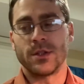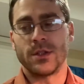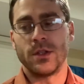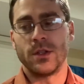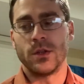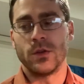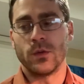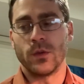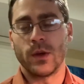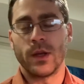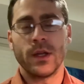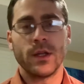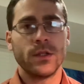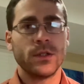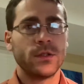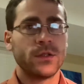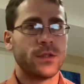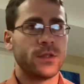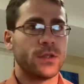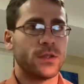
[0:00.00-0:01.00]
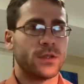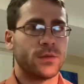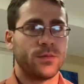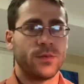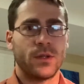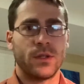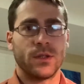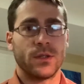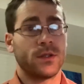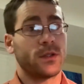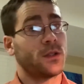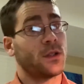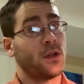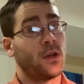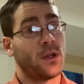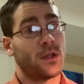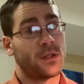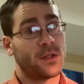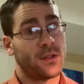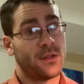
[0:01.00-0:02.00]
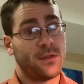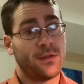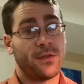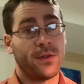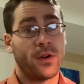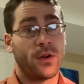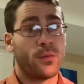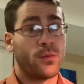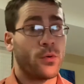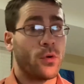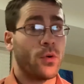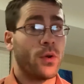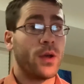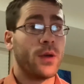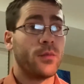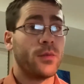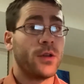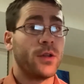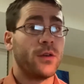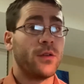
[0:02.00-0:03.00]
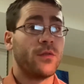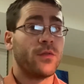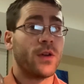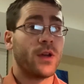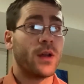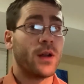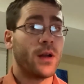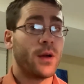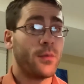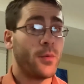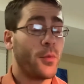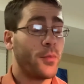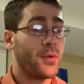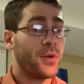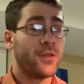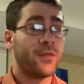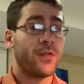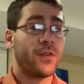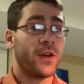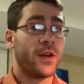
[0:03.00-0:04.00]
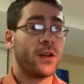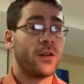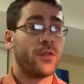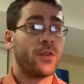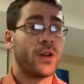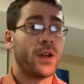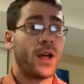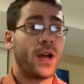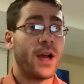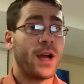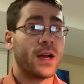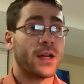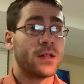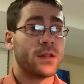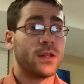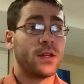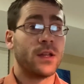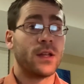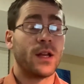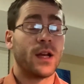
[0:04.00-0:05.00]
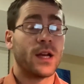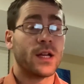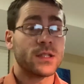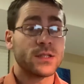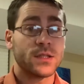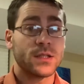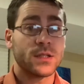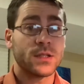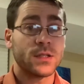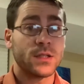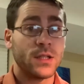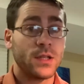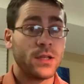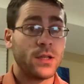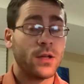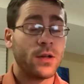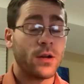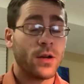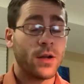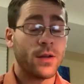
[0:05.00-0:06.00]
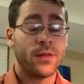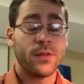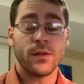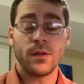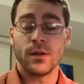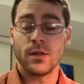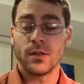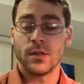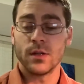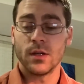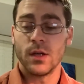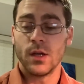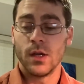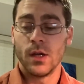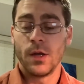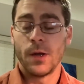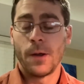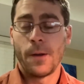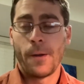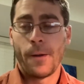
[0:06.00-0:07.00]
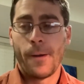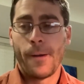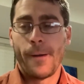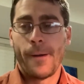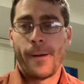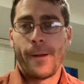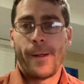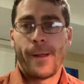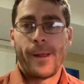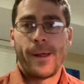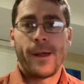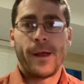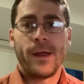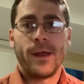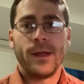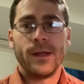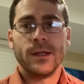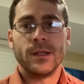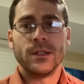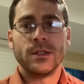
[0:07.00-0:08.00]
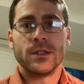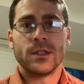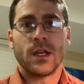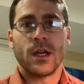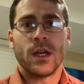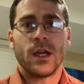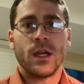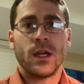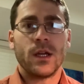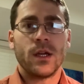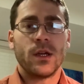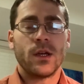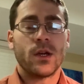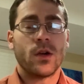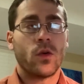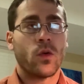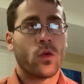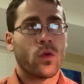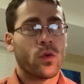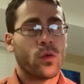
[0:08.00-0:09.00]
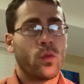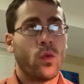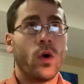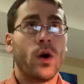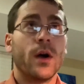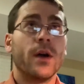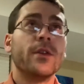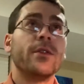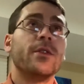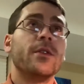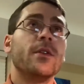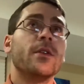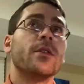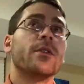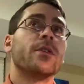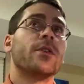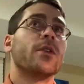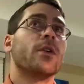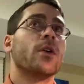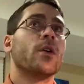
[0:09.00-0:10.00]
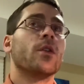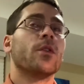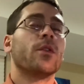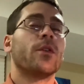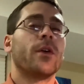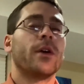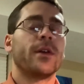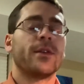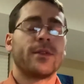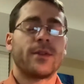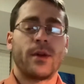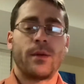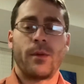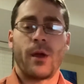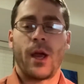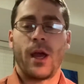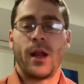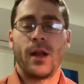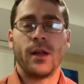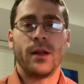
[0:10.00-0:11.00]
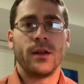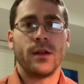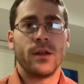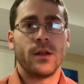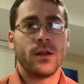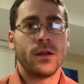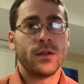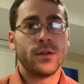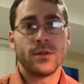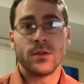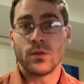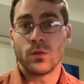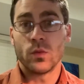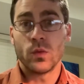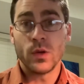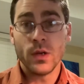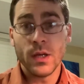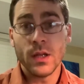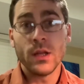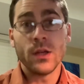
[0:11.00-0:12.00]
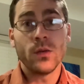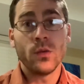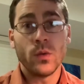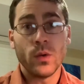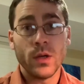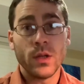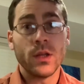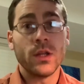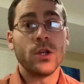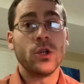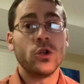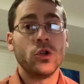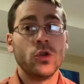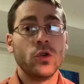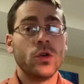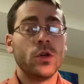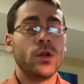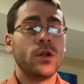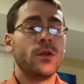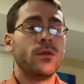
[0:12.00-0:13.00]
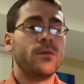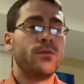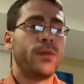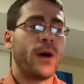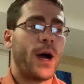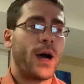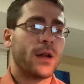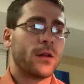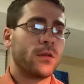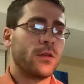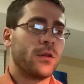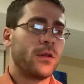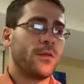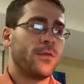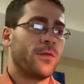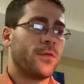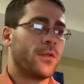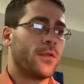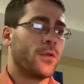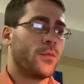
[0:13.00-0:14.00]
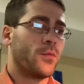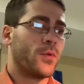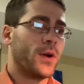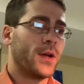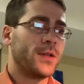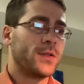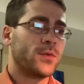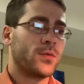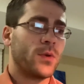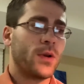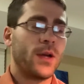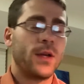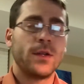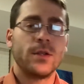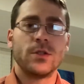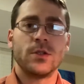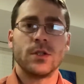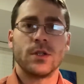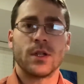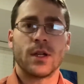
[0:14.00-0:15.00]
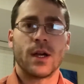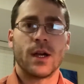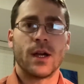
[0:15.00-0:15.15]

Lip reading: year range just because cost is very prohibitive, and I'm a big fan of anCnoc. The anCnoc 16 year, I think, was years ago, the last time I had it, is a really good bottling for the price range. It's